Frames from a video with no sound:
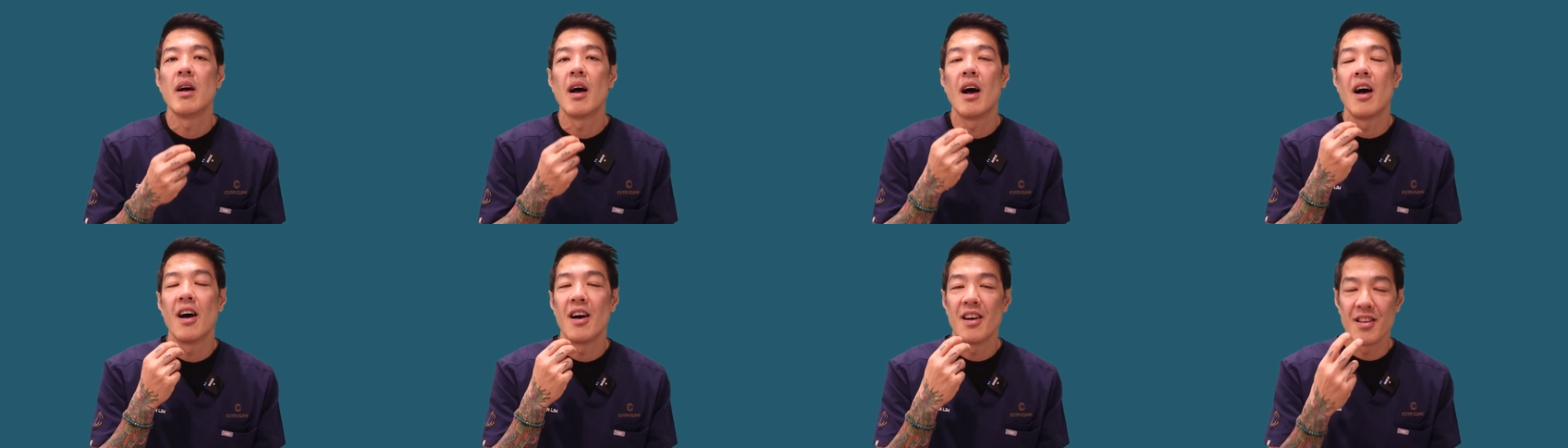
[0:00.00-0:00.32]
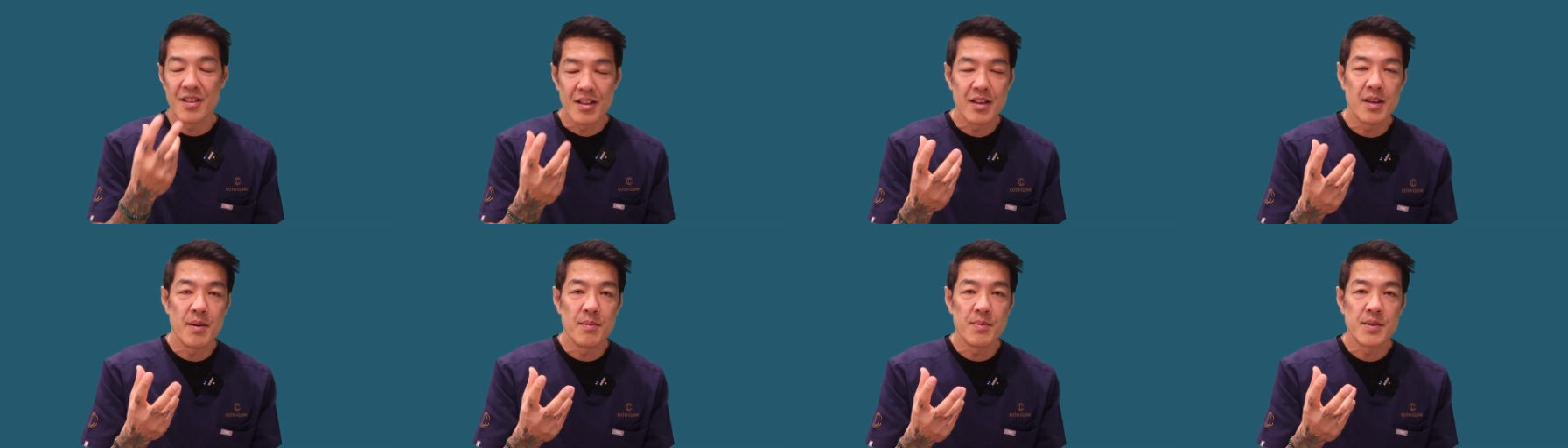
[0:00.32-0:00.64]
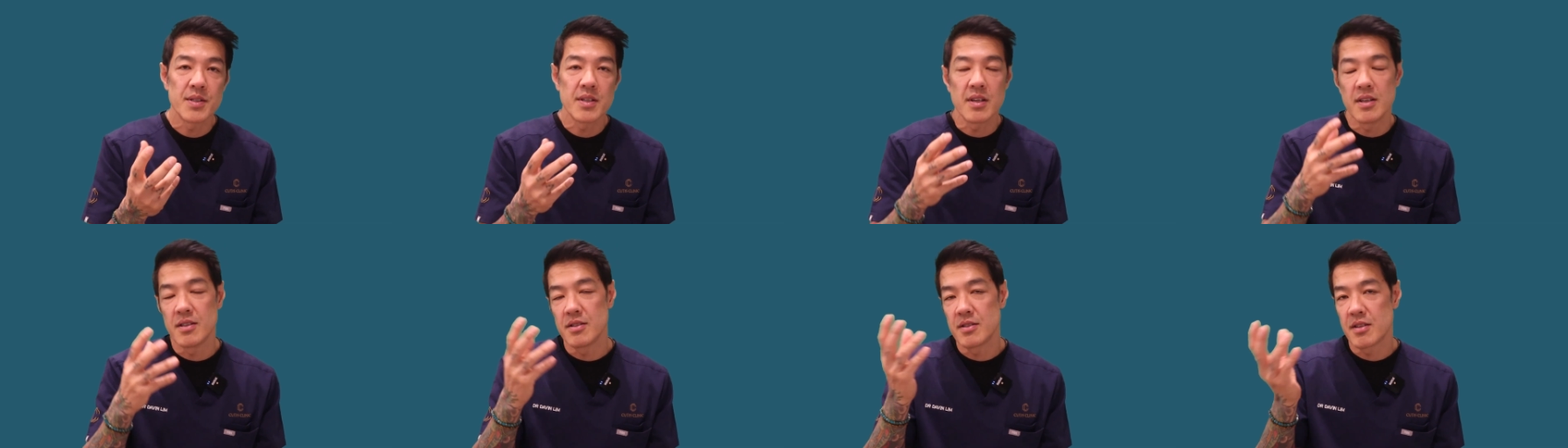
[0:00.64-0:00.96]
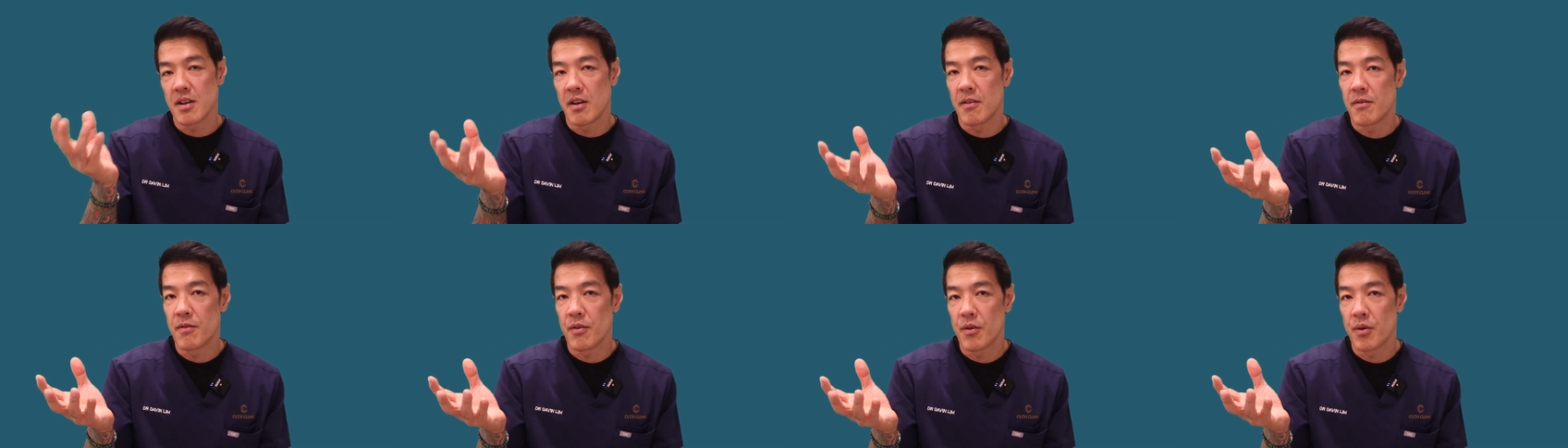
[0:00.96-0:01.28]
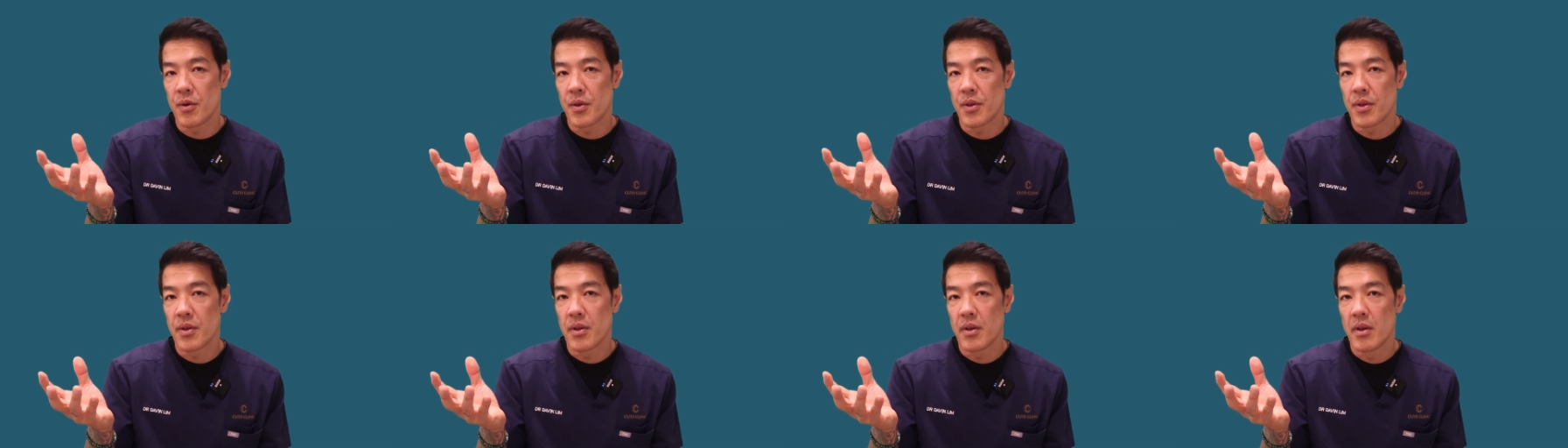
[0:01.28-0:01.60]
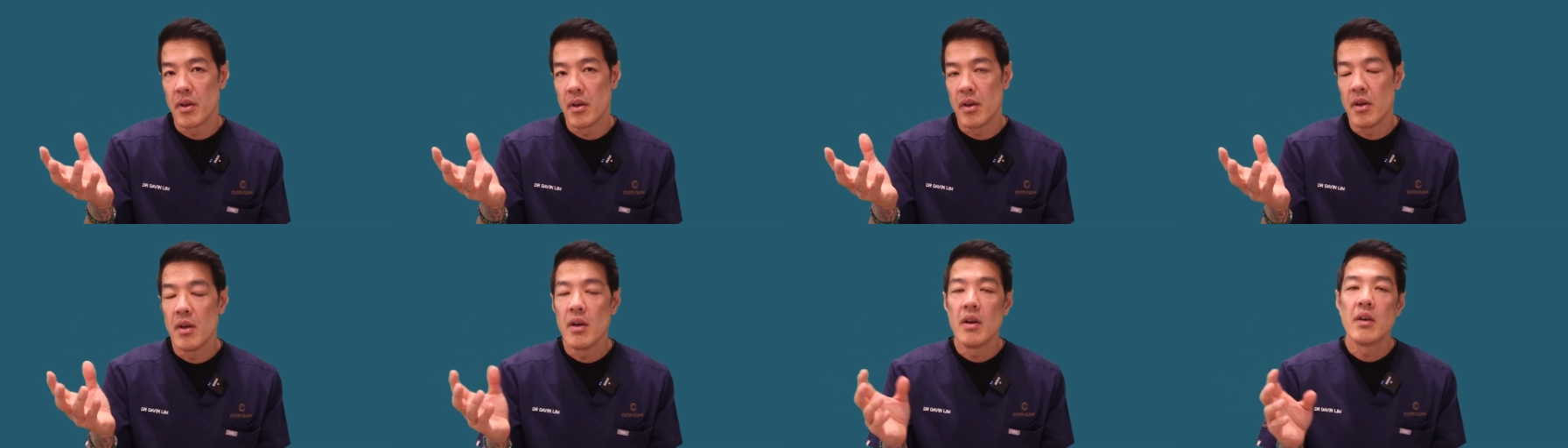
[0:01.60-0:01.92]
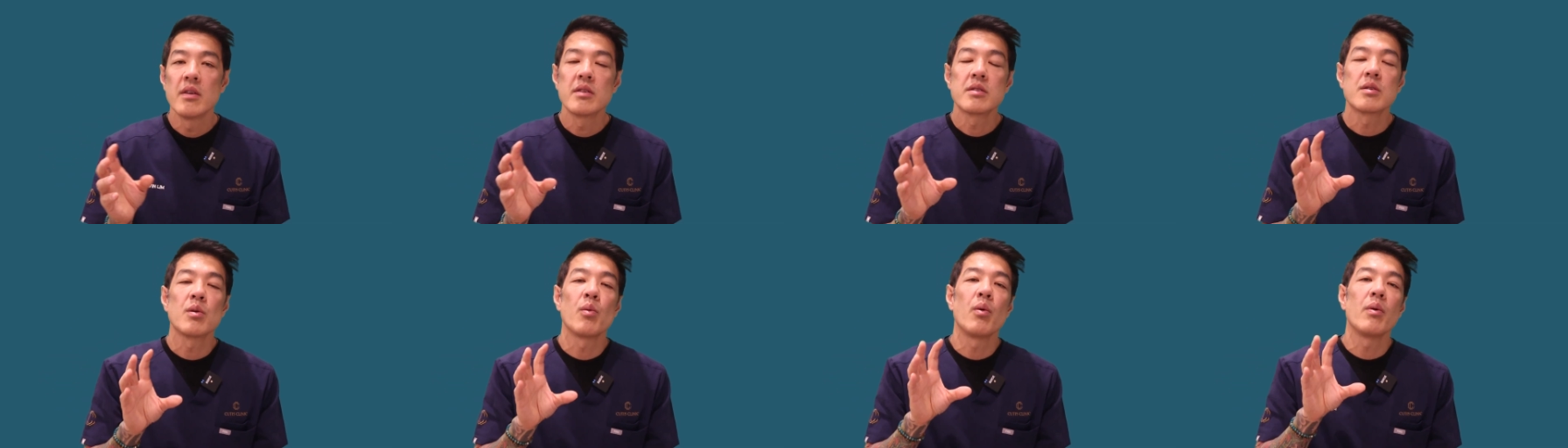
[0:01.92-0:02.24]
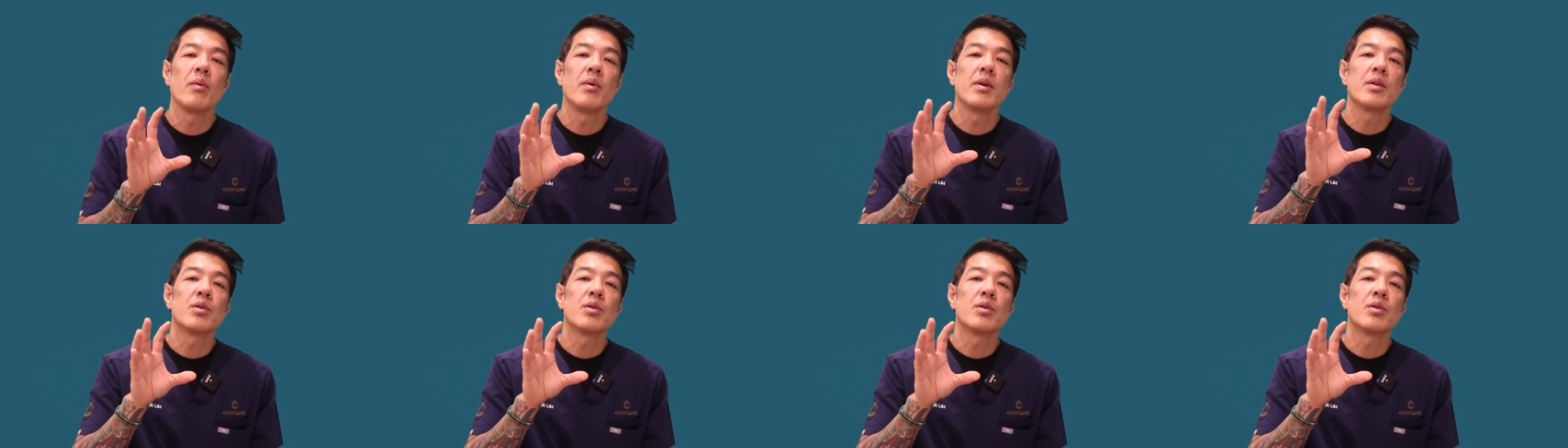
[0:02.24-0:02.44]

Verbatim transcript: uh, lips, and so forth. So when